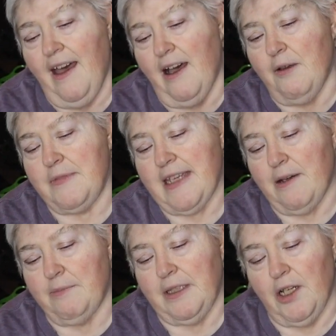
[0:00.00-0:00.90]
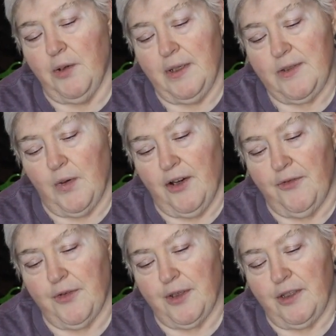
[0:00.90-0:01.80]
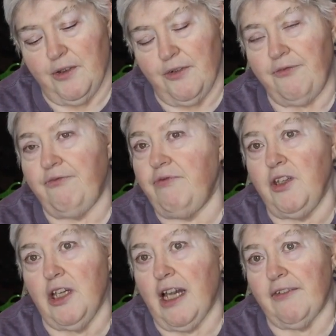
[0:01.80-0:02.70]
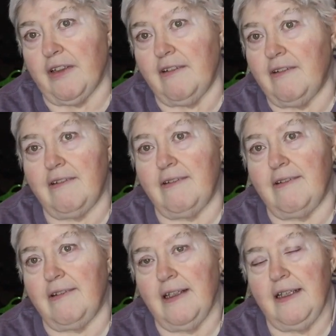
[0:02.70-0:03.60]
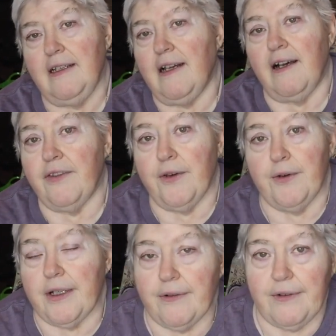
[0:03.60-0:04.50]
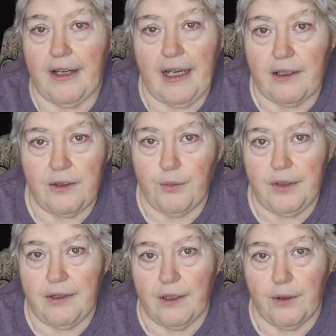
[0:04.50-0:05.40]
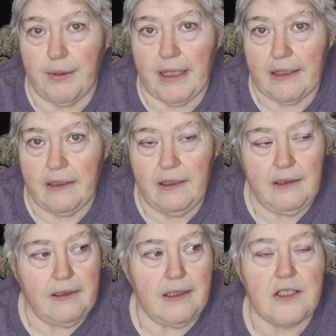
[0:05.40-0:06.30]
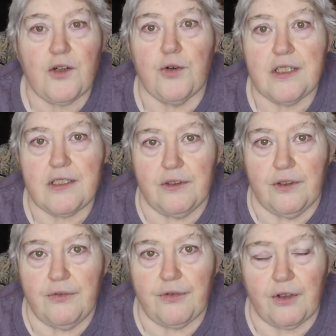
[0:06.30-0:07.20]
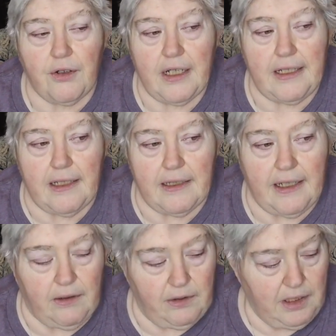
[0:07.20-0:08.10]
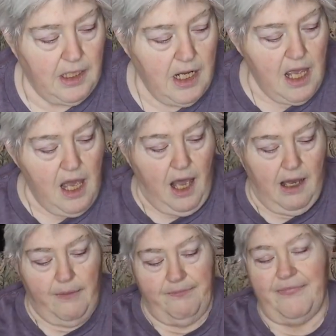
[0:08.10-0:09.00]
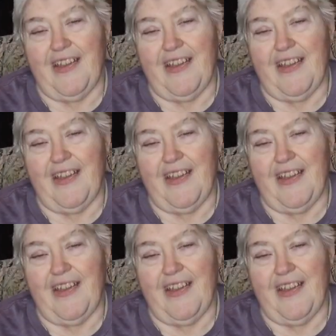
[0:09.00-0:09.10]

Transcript: um, down below as well for you if you haven't, although I don't know how you wouldn't know about it. It's crystal for crying out loud. Um,